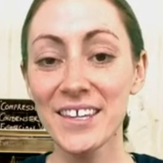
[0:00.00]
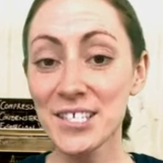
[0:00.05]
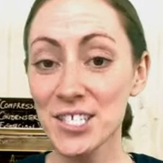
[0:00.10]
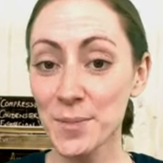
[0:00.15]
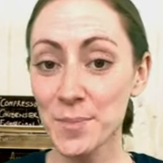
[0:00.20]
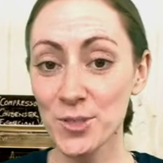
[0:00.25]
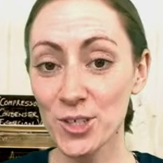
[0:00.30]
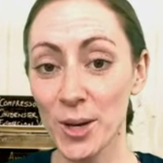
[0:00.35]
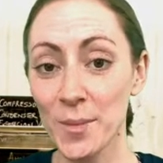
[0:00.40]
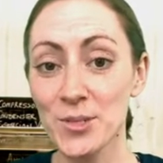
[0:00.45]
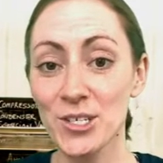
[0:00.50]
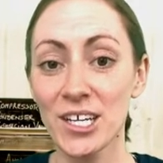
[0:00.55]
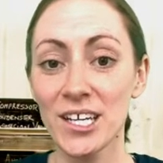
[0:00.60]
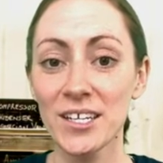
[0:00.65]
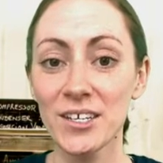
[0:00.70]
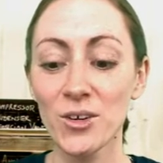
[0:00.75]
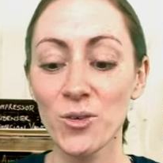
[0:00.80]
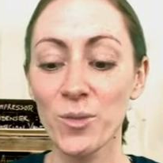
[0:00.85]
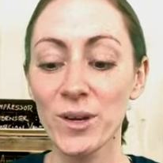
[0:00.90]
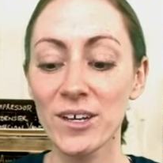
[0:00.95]
This
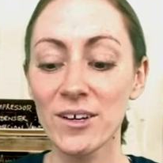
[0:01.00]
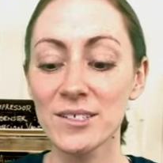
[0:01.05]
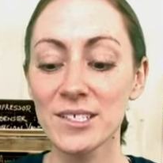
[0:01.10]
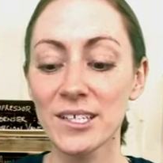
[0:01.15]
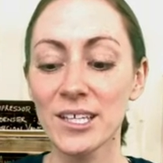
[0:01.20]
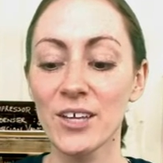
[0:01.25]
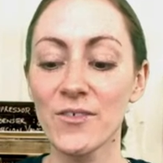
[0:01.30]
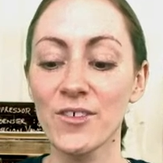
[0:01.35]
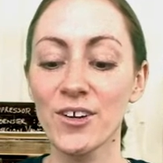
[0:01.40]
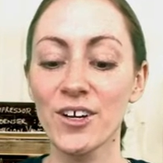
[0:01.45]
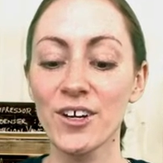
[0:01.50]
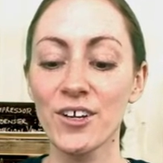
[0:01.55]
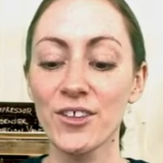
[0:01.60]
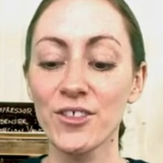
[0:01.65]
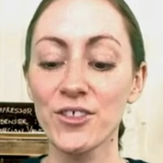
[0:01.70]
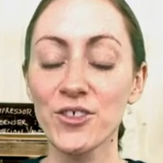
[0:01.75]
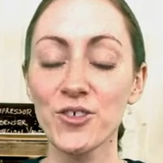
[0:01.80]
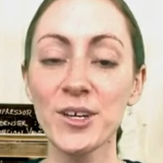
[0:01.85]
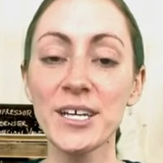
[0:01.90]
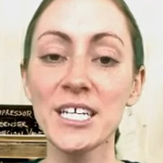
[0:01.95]
subscription will
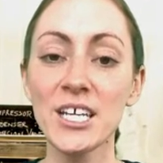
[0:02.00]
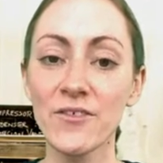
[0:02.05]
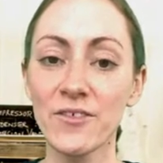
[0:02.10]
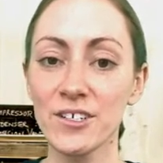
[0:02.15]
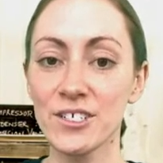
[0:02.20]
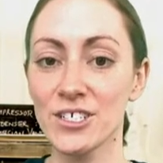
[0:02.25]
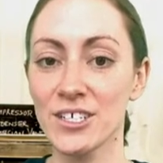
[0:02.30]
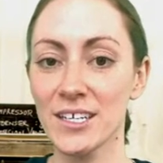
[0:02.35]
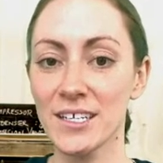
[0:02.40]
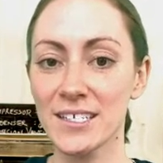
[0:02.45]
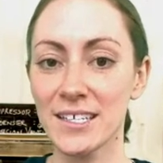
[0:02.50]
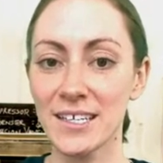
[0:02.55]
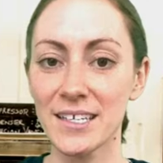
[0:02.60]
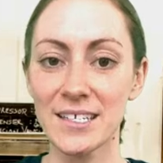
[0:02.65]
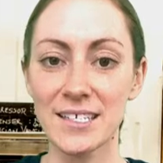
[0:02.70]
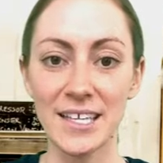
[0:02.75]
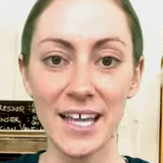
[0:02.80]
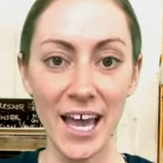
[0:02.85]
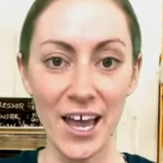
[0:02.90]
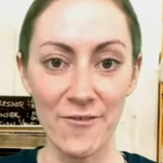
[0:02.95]
deliver 3 different
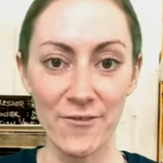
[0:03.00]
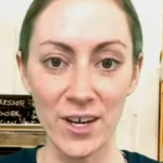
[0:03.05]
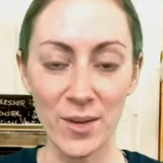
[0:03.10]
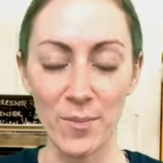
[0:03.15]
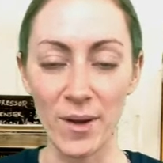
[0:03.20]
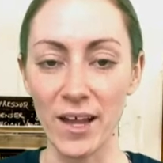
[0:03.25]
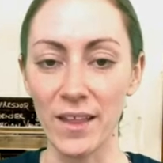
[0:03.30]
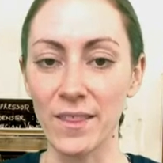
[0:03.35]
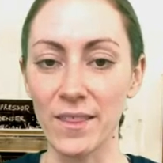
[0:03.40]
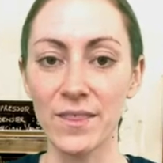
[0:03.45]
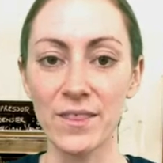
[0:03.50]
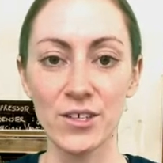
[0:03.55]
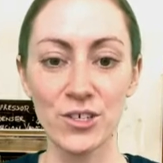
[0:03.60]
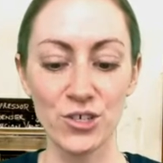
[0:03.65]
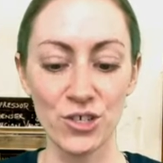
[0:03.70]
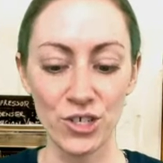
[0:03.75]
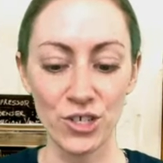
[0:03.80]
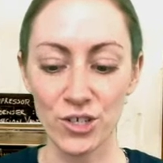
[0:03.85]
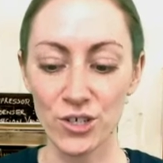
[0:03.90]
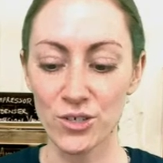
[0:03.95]
cheeses every
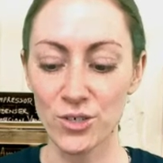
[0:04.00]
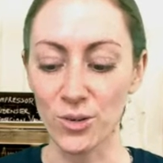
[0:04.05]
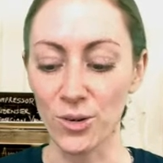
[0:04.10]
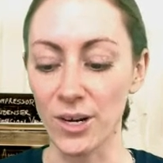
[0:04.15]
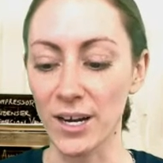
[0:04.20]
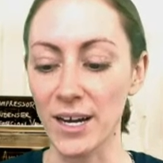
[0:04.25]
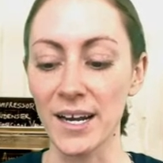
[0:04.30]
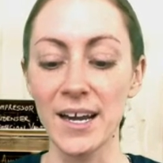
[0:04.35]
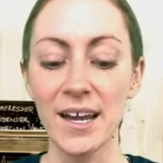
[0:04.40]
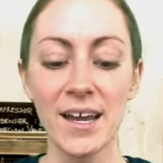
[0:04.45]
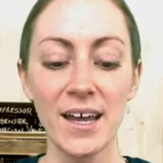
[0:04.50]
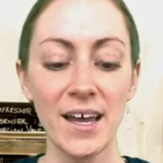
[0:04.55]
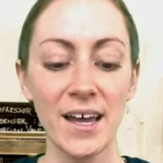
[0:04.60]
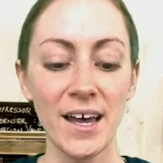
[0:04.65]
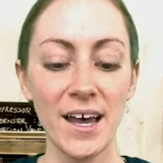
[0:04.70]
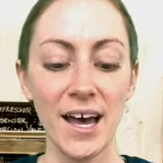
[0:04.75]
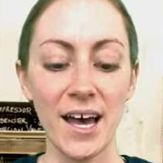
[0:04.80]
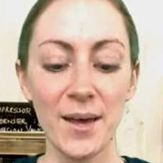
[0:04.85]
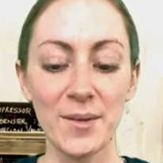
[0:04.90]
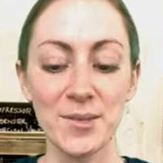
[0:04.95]
month to your door.
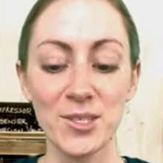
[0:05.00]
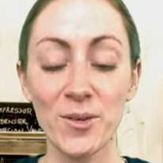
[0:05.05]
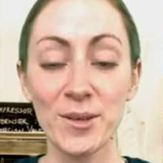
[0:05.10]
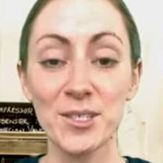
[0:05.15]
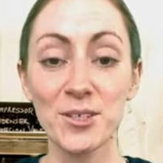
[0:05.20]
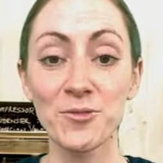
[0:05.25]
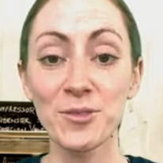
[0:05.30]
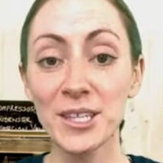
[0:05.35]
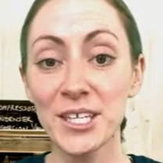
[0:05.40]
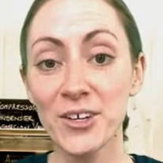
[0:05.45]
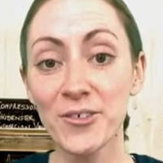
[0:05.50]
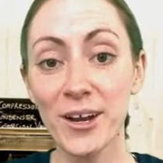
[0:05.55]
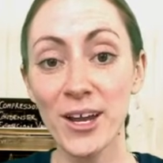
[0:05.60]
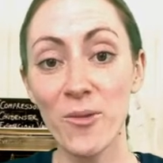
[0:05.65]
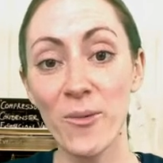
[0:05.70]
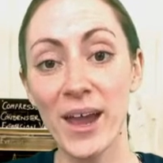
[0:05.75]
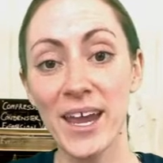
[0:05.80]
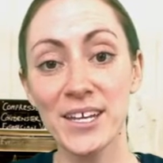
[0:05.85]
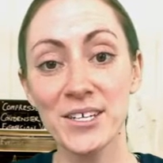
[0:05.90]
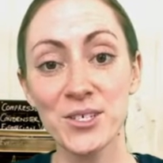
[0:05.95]
So it's a really
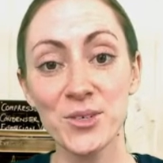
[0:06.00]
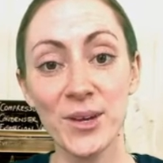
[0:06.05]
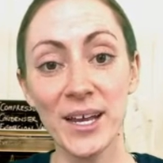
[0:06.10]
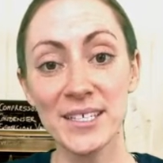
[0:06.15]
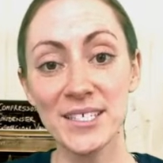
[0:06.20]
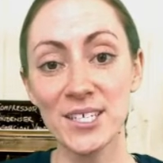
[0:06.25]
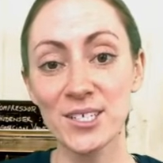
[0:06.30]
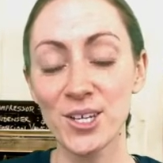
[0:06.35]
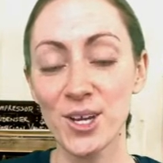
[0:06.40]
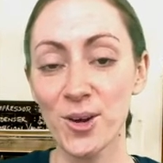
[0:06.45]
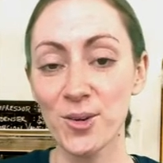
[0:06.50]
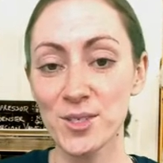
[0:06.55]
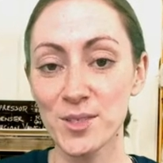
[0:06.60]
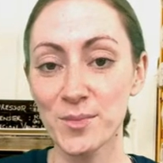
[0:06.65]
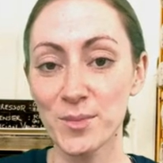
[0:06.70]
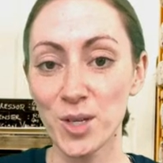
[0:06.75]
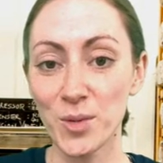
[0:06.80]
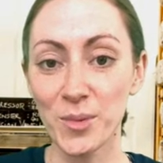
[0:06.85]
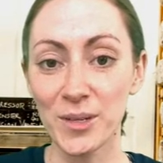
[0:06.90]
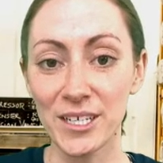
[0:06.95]
great way to get to know
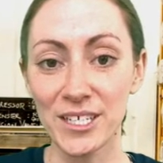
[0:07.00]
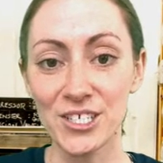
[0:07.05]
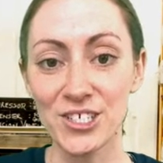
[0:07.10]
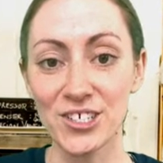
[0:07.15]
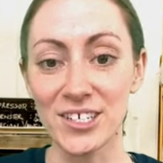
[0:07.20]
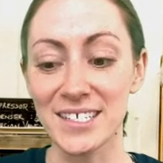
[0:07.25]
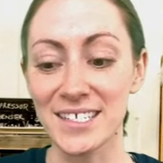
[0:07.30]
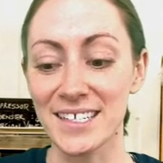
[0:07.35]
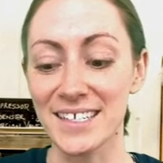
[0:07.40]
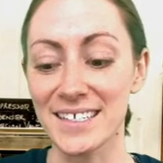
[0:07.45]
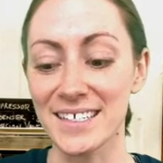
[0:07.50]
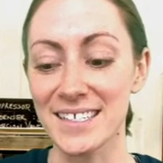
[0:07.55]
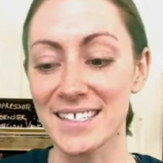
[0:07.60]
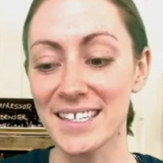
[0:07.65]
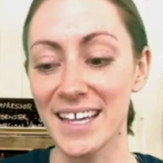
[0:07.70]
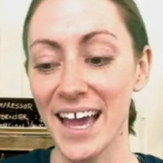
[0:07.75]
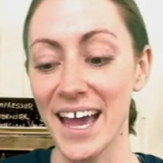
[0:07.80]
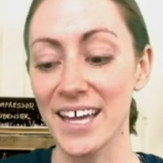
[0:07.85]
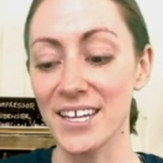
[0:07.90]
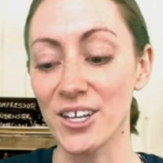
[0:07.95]
some new British
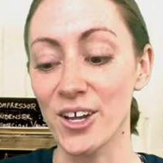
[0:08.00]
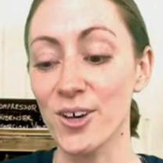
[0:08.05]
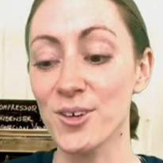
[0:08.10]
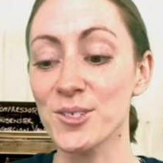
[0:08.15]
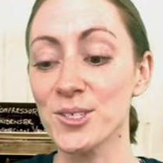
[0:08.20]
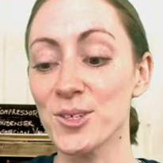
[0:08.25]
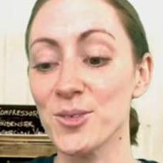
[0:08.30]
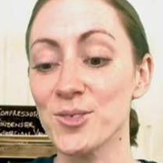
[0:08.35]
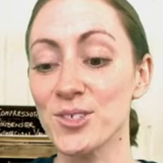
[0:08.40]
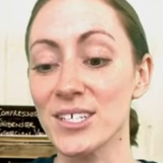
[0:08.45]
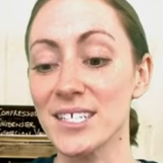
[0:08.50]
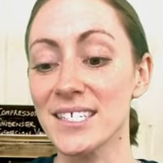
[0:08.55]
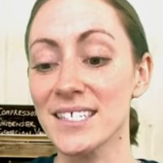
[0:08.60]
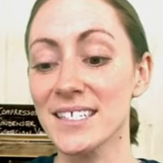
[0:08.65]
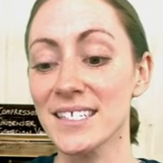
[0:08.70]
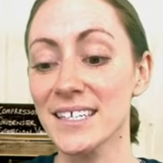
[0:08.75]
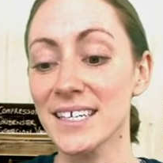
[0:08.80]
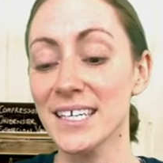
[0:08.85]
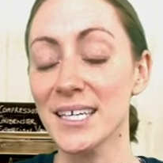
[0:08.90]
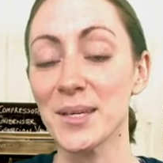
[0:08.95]
cheeses and also
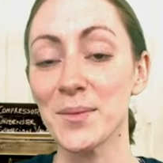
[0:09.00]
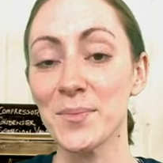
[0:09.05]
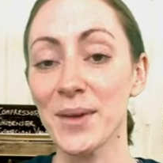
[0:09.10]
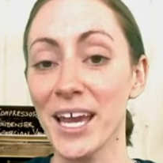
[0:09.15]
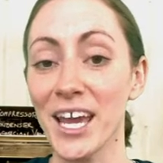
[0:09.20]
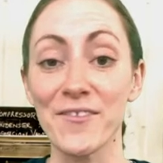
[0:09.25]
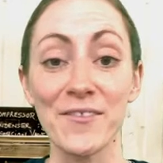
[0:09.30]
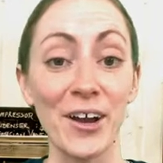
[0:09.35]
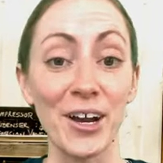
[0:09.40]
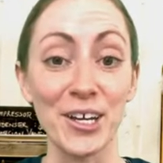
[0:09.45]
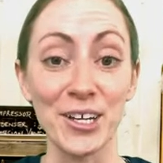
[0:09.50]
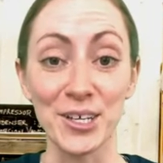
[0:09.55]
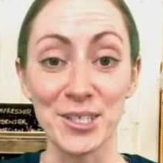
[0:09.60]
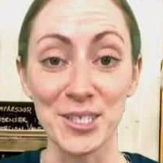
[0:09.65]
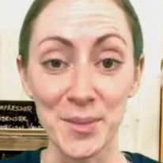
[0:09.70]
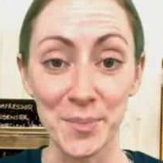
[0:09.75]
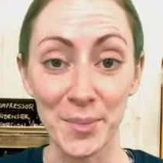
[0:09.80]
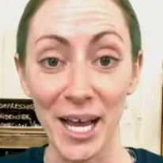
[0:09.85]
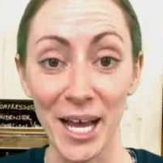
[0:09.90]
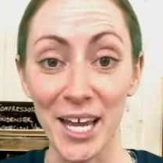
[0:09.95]
just keep a very
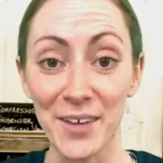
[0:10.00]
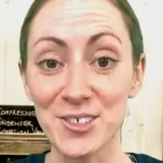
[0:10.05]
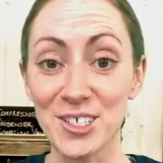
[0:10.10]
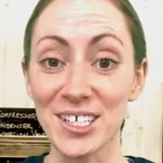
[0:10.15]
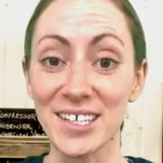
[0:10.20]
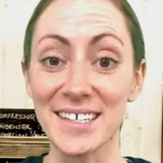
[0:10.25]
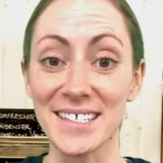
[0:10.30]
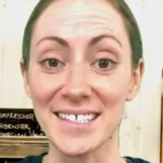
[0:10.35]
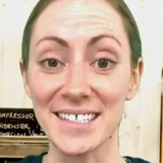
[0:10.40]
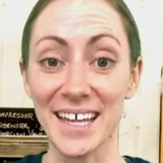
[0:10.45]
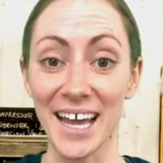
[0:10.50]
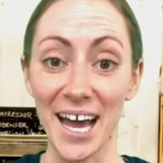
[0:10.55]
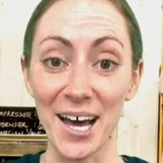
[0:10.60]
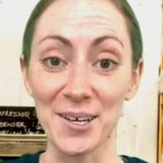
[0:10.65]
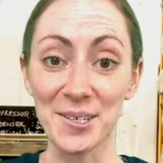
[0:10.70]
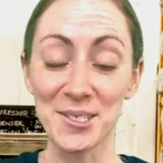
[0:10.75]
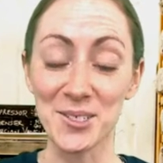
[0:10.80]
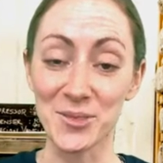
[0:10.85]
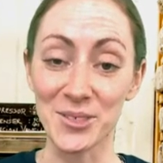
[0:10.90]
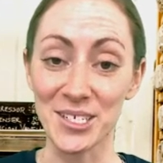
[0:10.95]
good supply of cheese in the
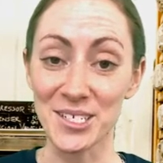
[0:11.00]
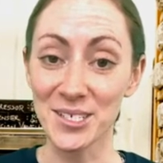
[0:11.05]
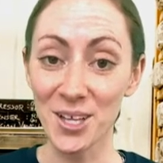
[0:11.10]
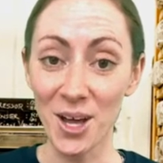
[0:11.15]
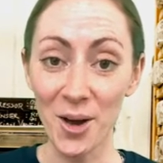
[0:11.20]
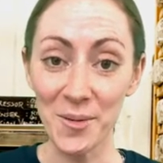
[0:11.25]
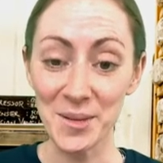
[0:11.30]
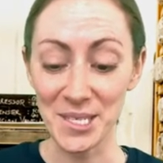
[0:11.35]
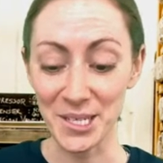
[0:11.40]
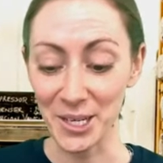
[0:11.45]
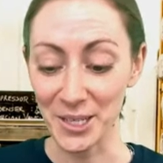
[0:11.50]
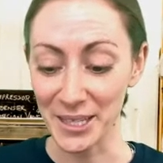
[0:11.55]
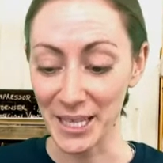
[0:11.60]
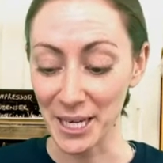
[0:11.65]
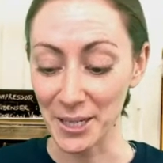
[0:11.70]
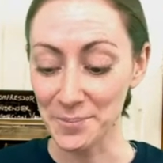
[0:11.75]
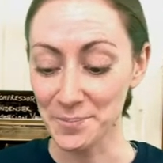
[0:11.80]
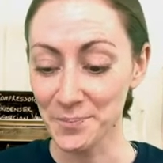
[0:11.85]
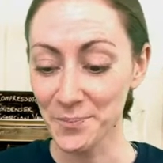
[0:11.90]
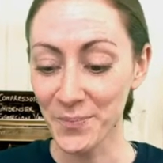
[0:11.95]
house, which is always a good
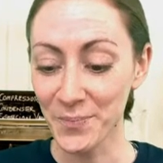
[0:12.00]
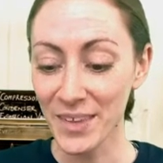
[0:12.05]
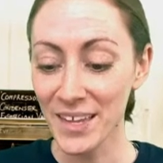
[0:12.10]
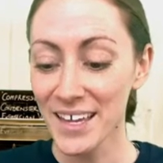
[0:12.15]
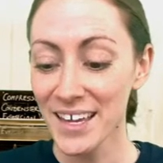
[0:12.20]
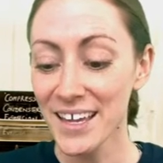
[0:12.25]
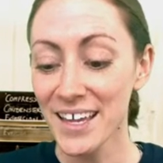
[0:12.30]
thing.